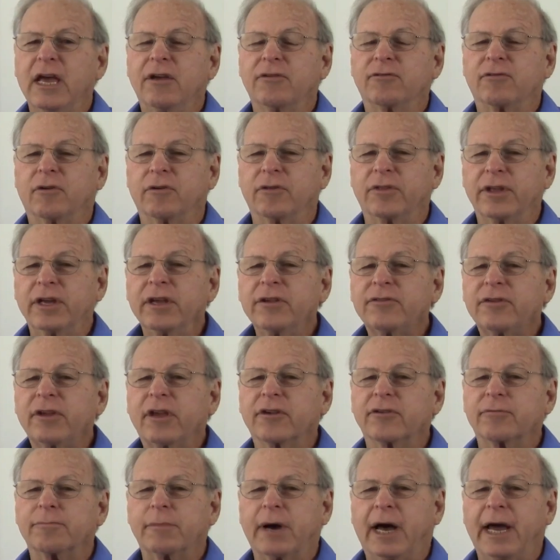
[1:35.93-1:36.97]
So
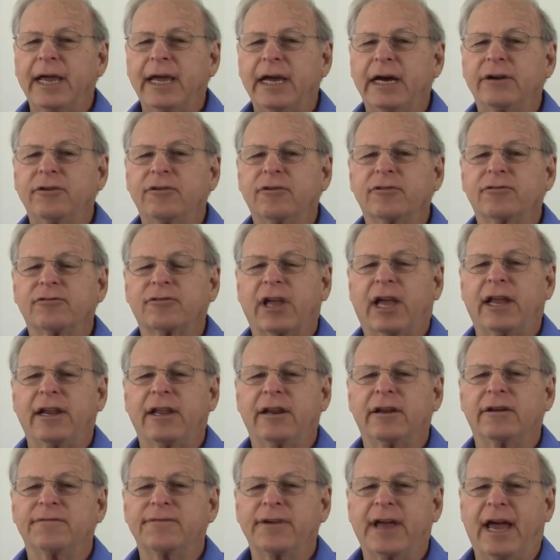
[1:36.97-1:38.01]
this is my
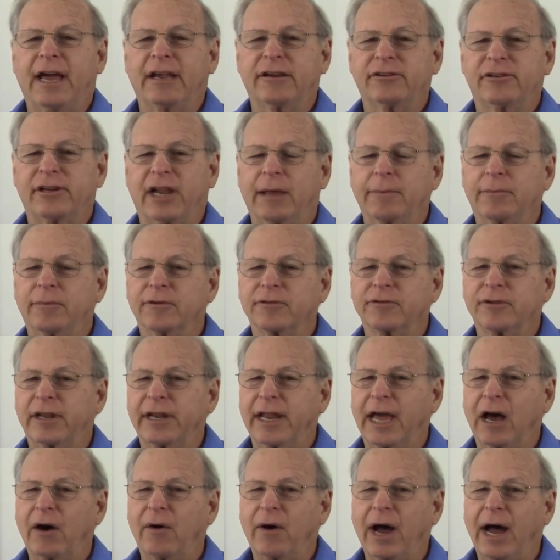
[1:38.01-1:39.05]
understanding of hash tables
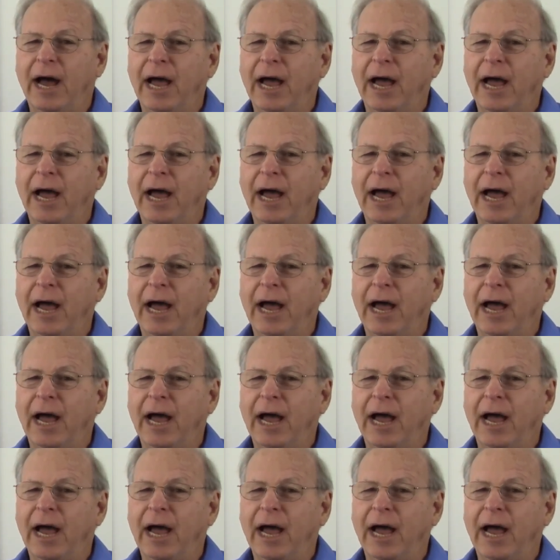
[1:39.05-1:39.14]
and how